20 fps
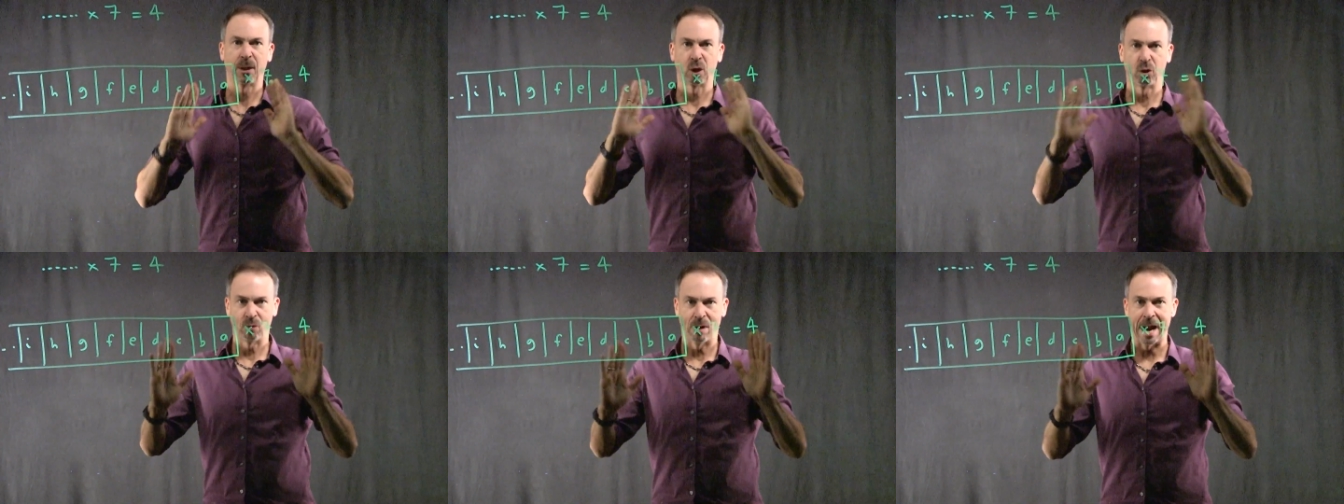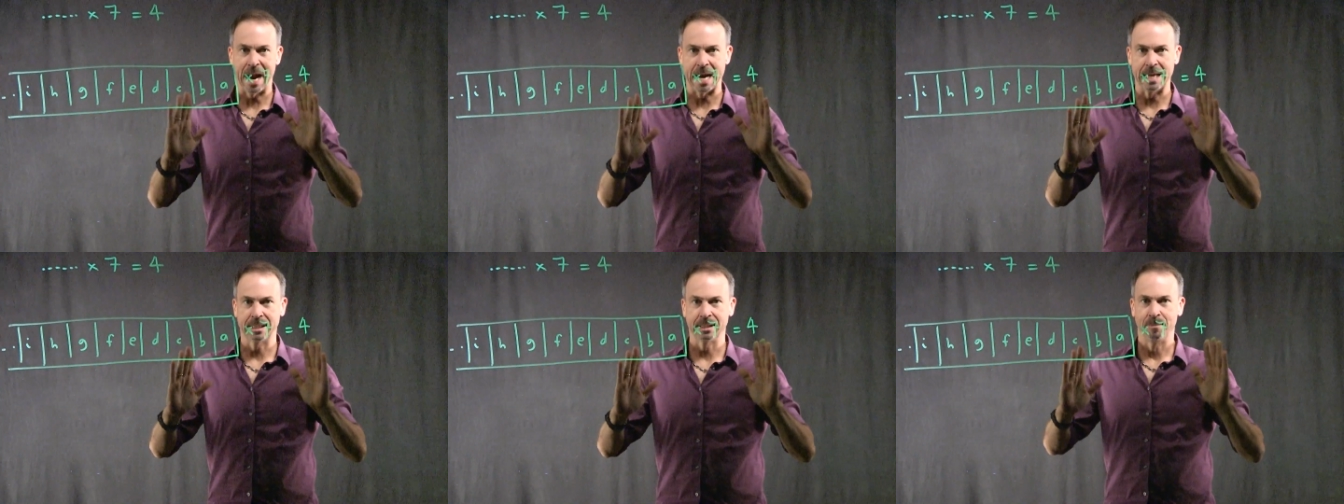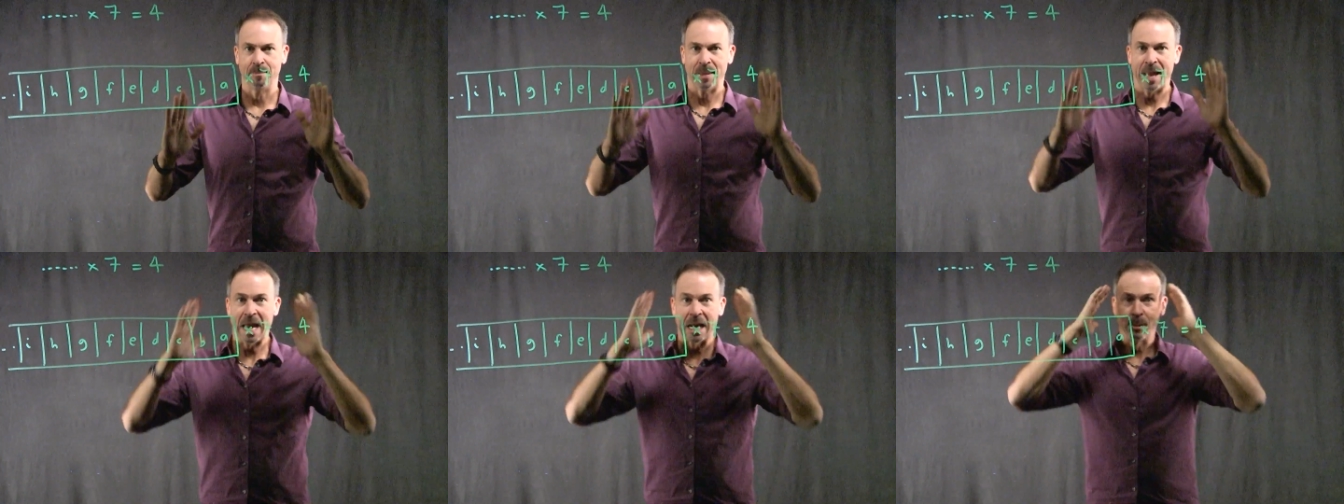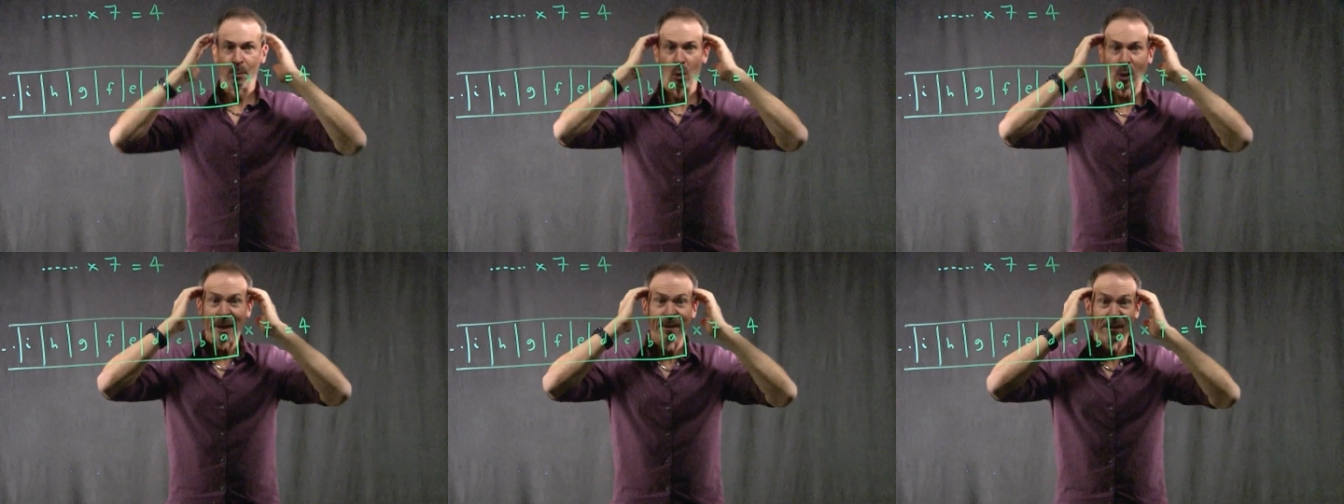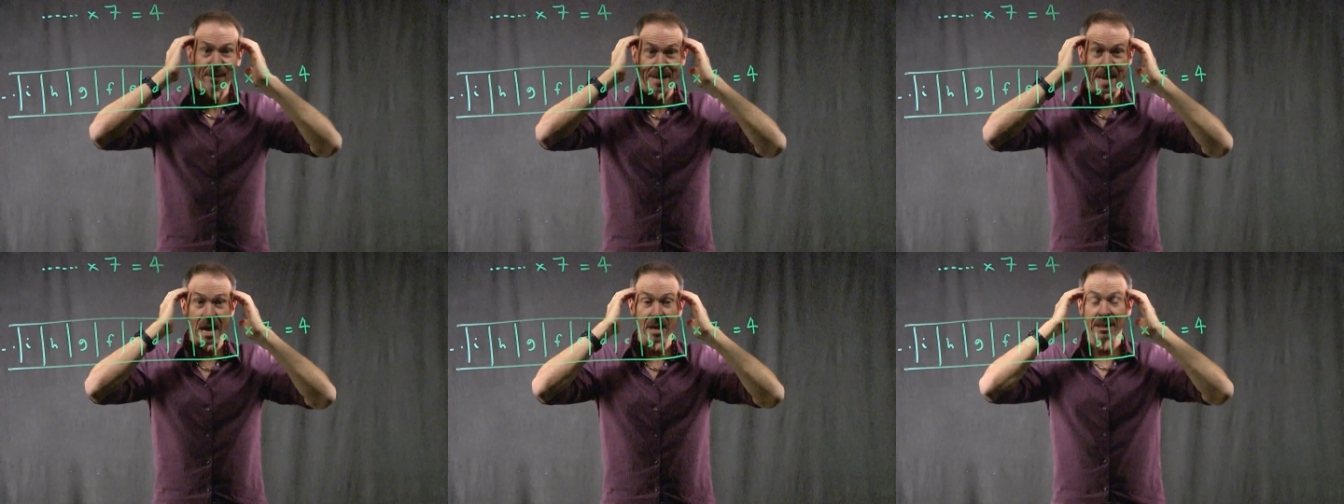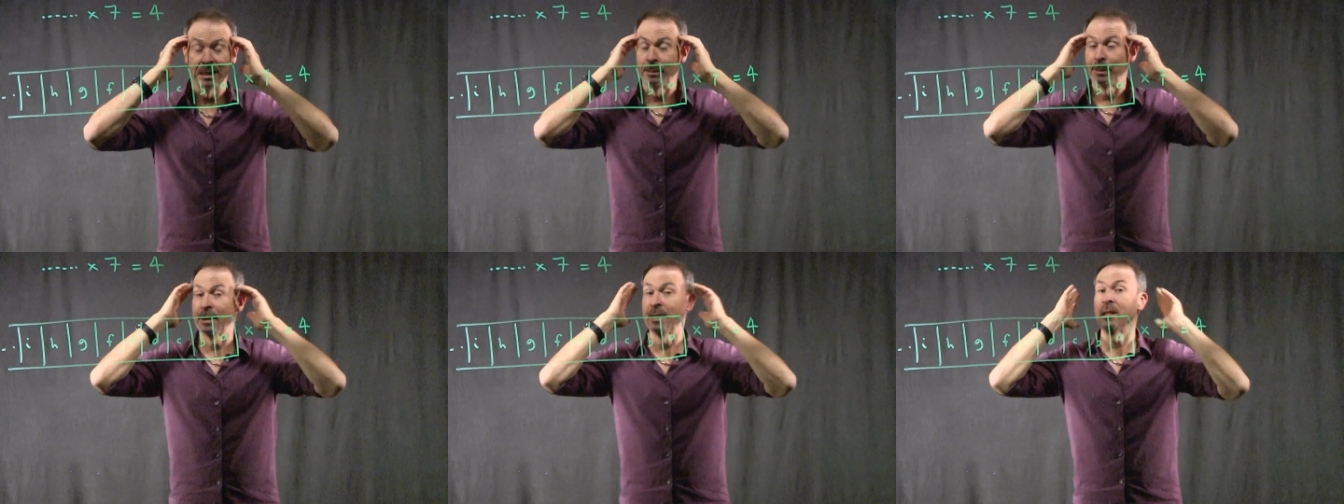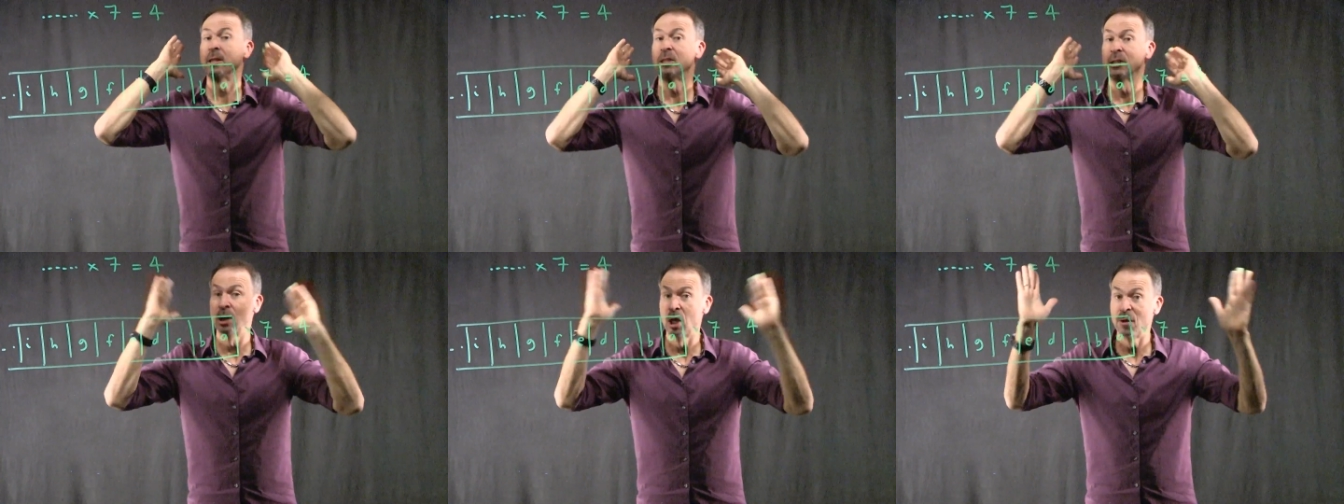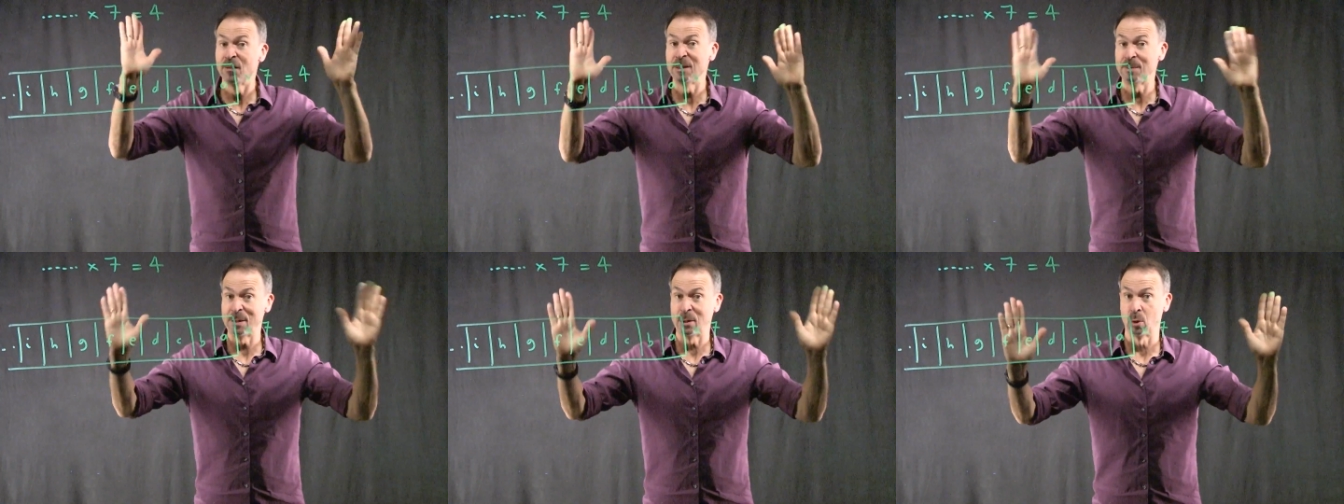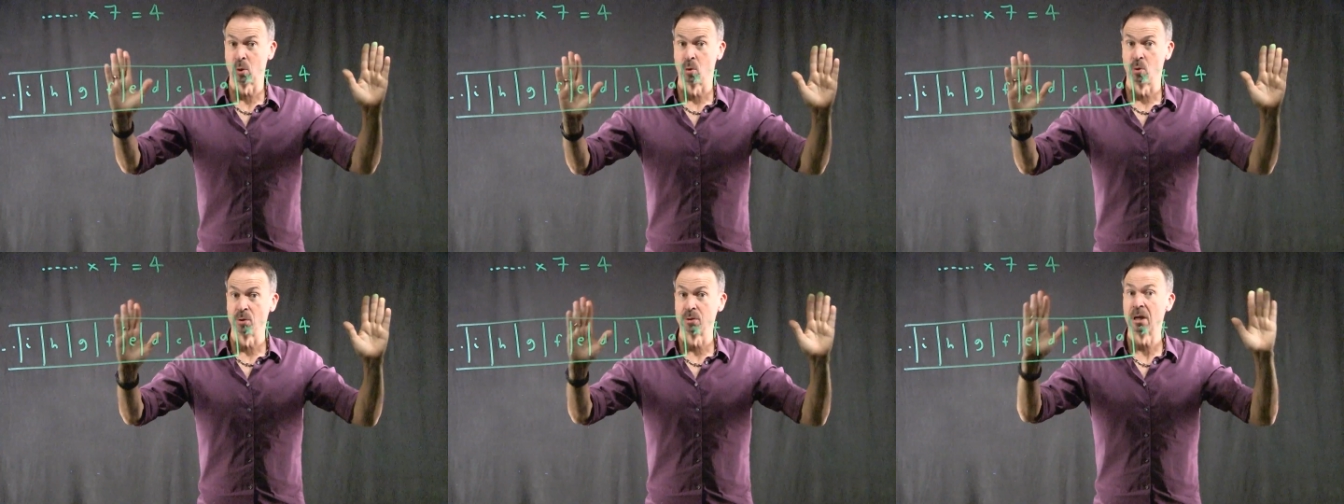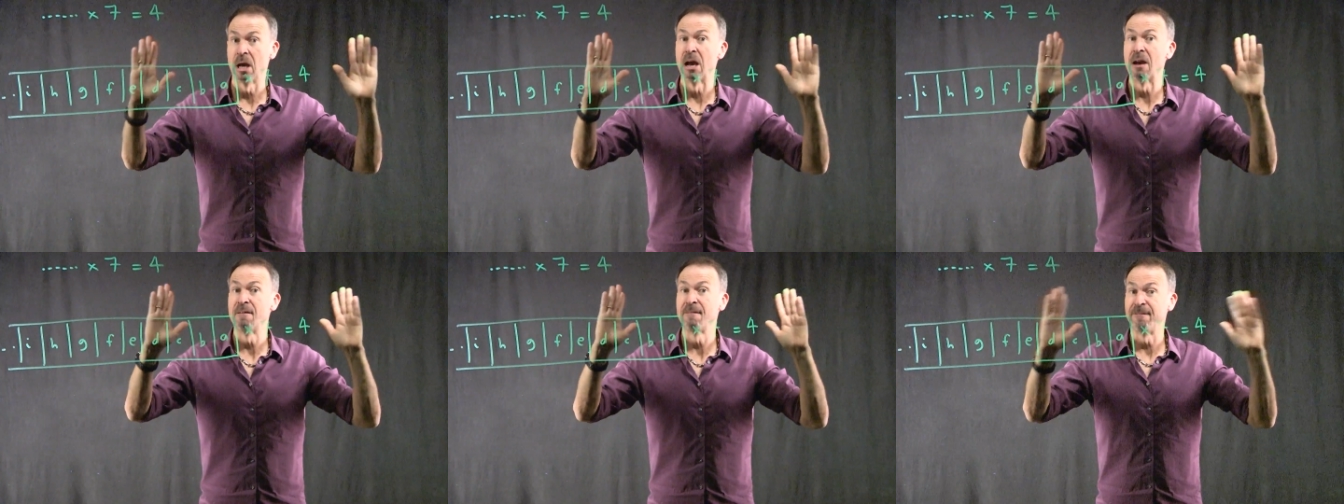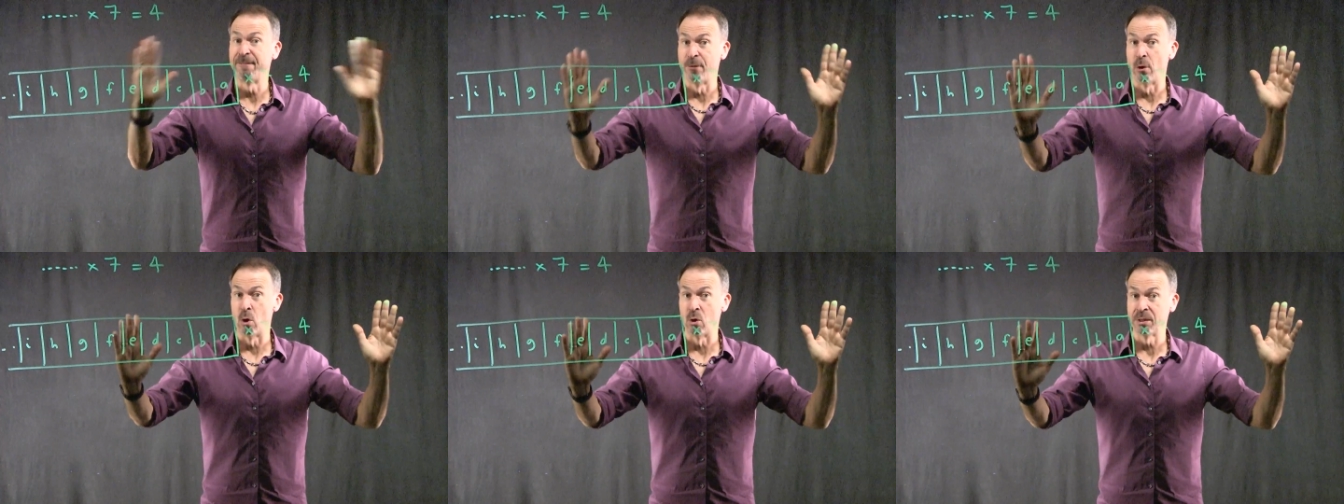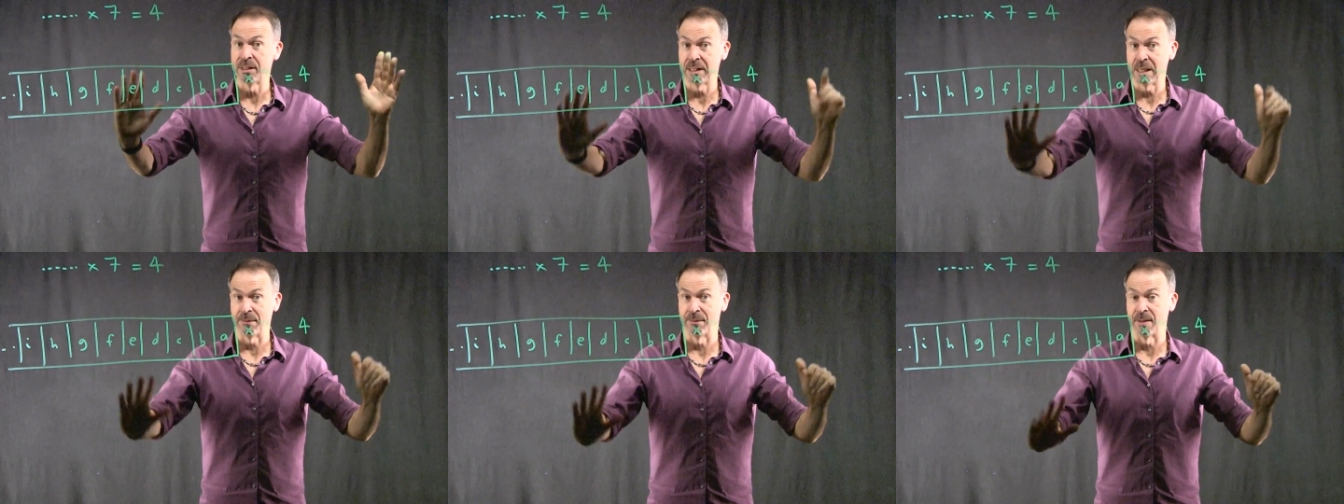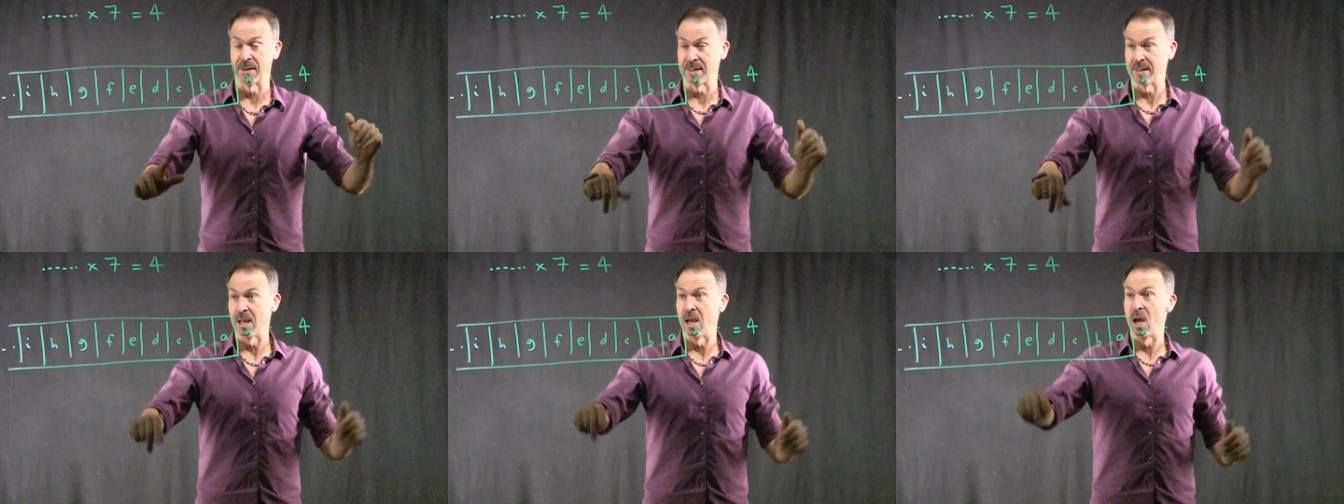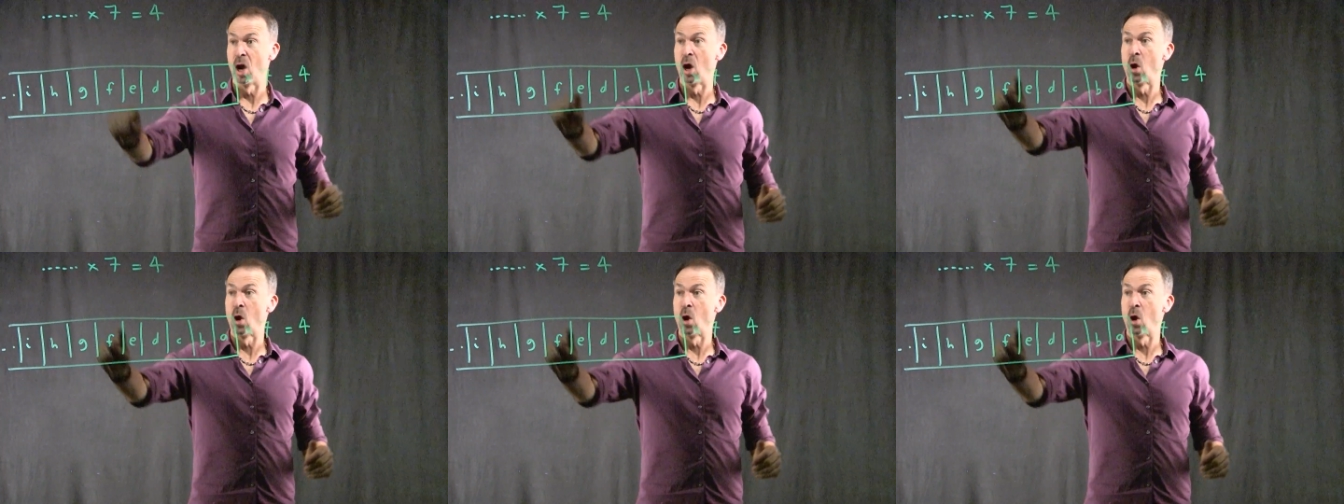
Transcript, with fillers: Grand. And I'm looking for now something that deserves to be called 4 sevenths.